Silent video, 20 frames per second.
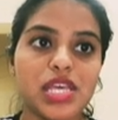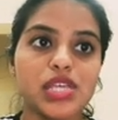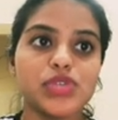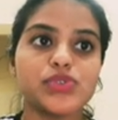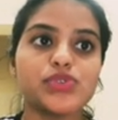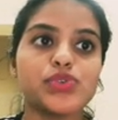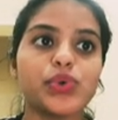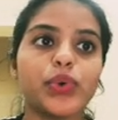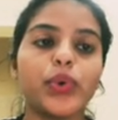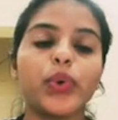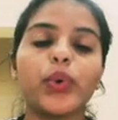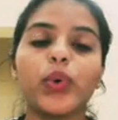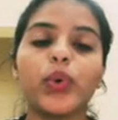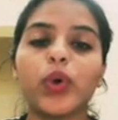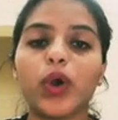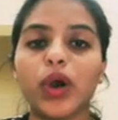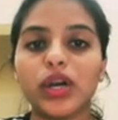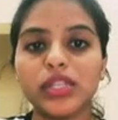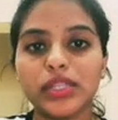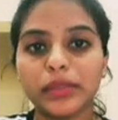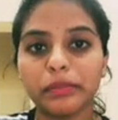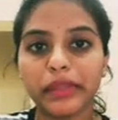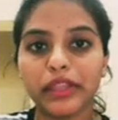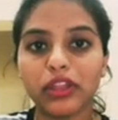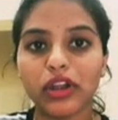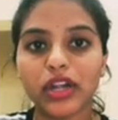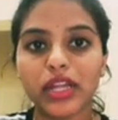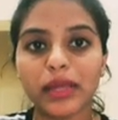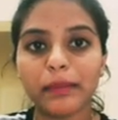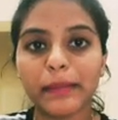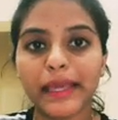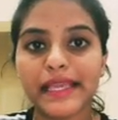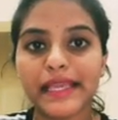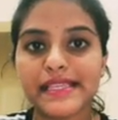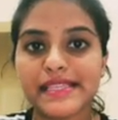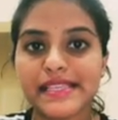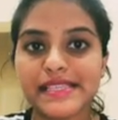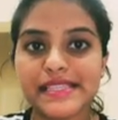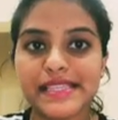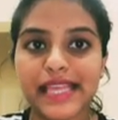So on a periodic
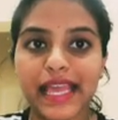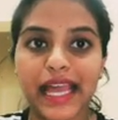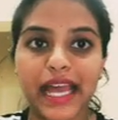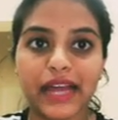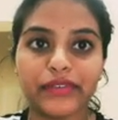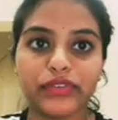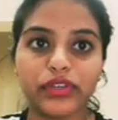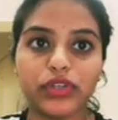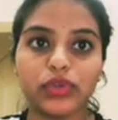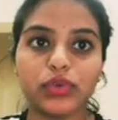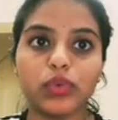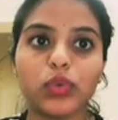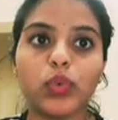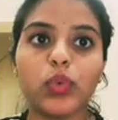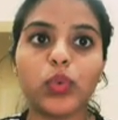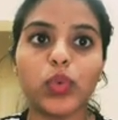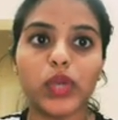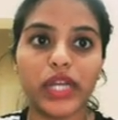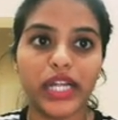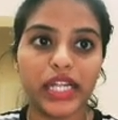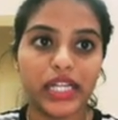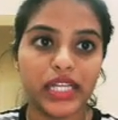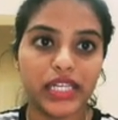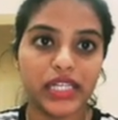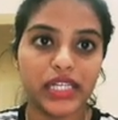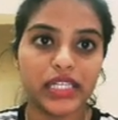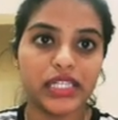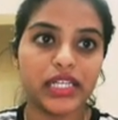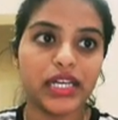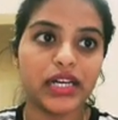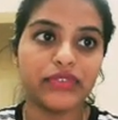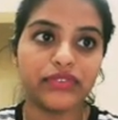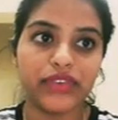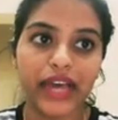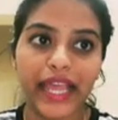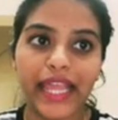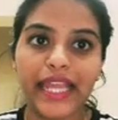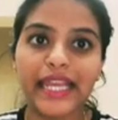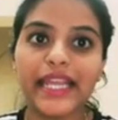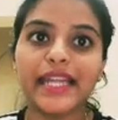basis, they have to
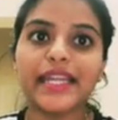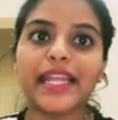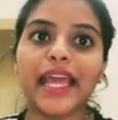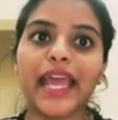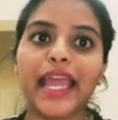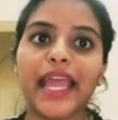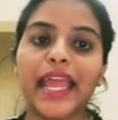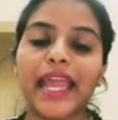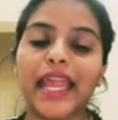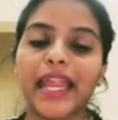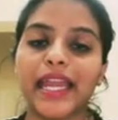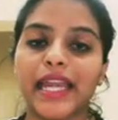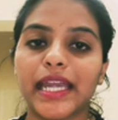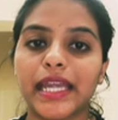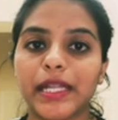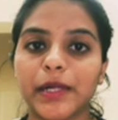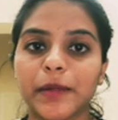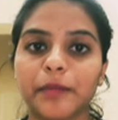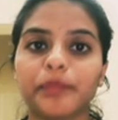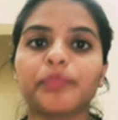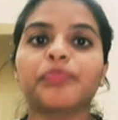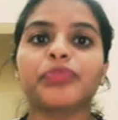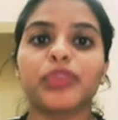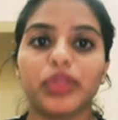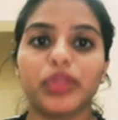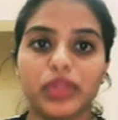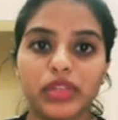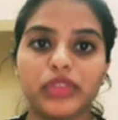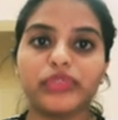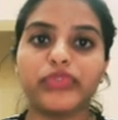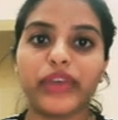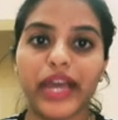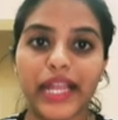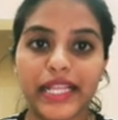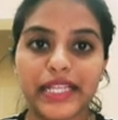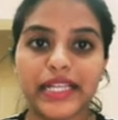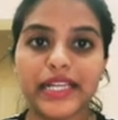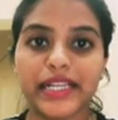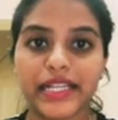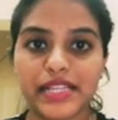file it, and file
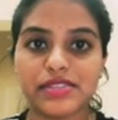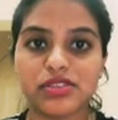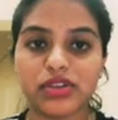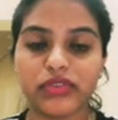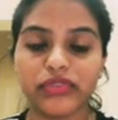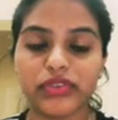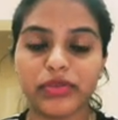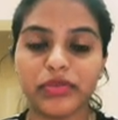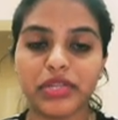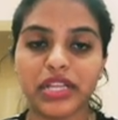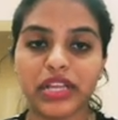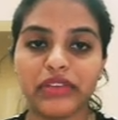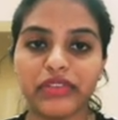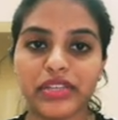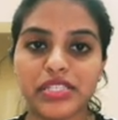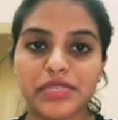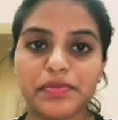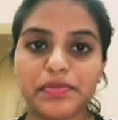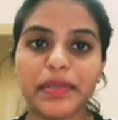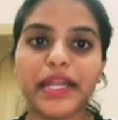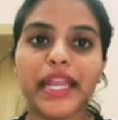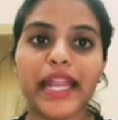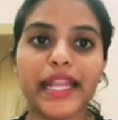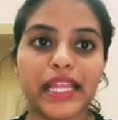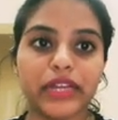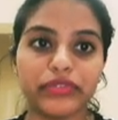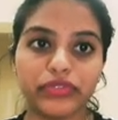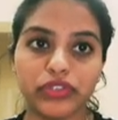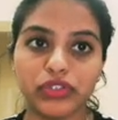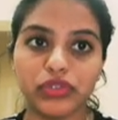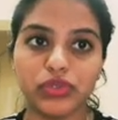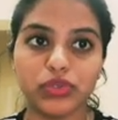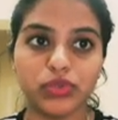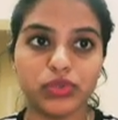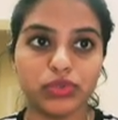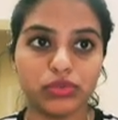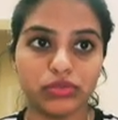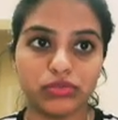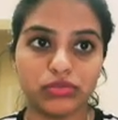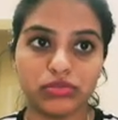the returns of from the investment, and they have to